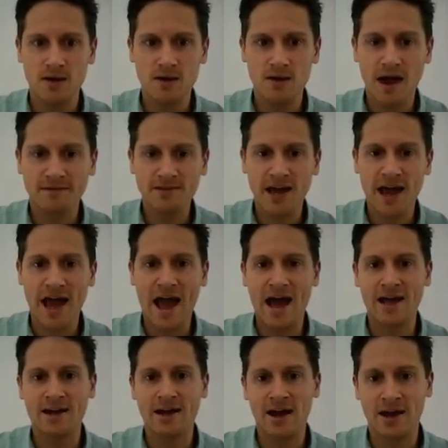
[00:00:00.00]
you have to
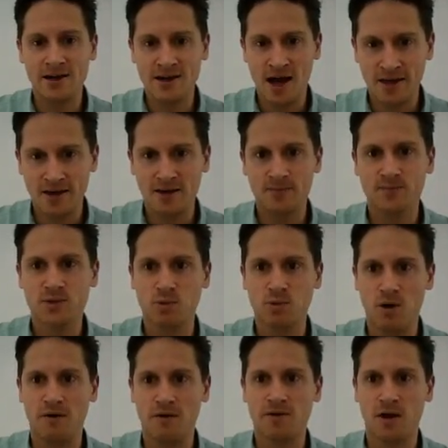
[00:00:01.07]
add another
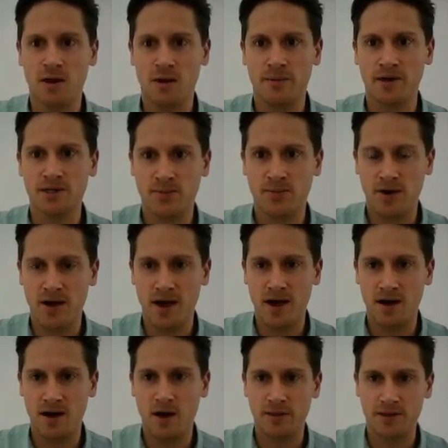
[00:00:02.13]
12 kilometers per
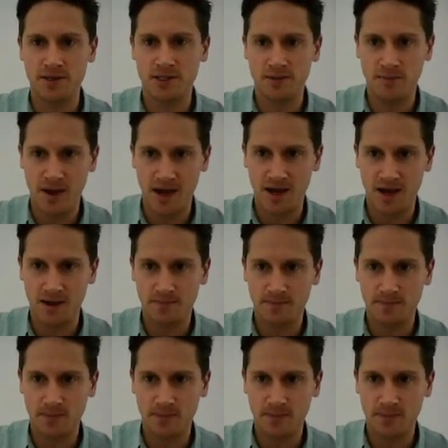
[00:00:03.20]
hour on the speed.